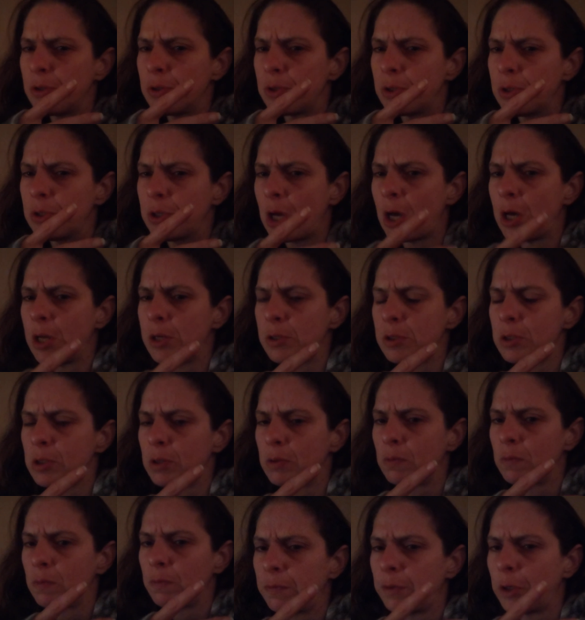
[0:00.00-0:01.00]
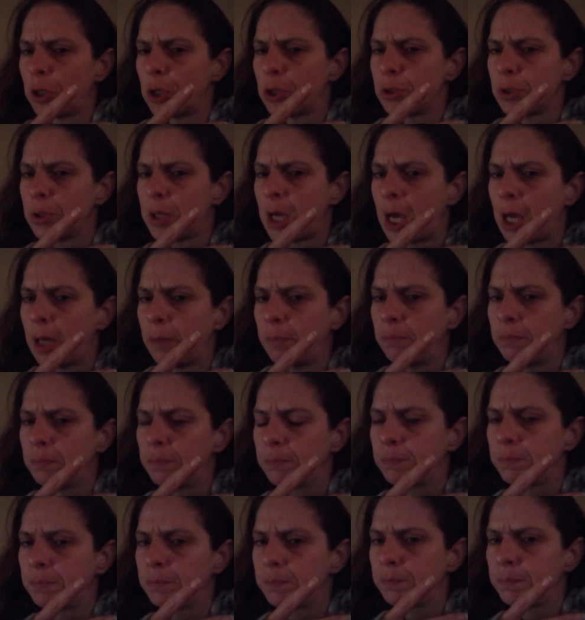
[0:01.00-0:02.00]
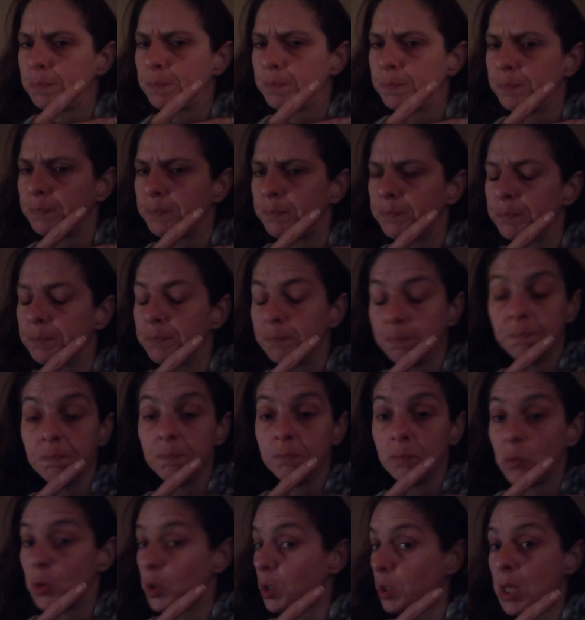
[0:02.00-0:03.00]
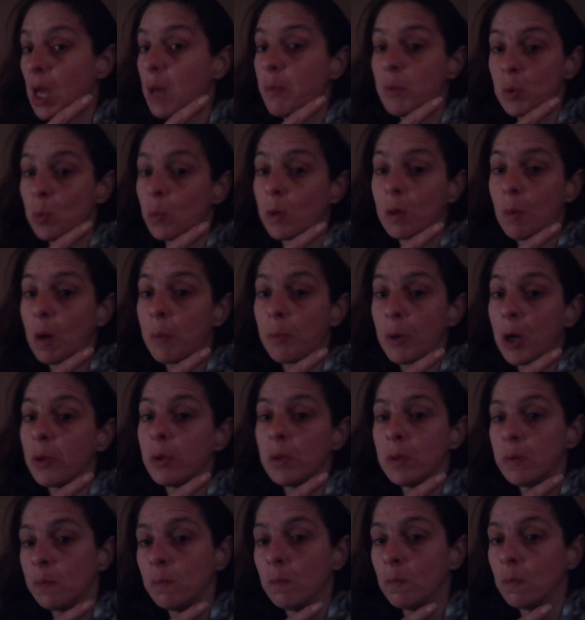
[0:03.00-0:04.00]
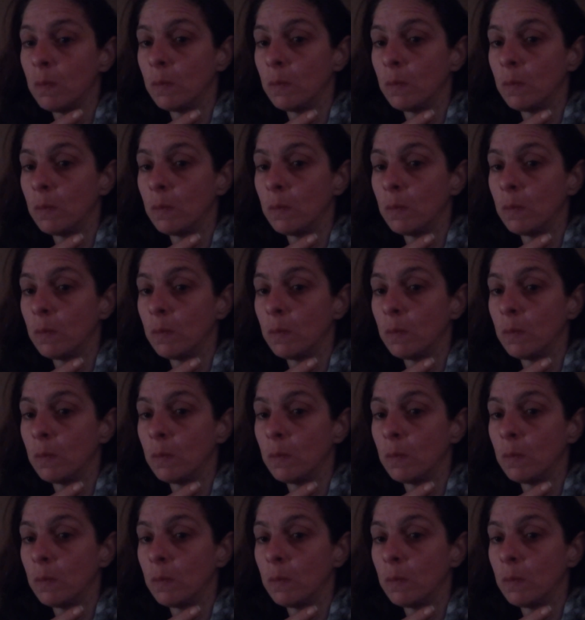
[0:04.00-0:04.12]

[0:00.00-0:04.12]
son's first name. It's the same as one of my brothers.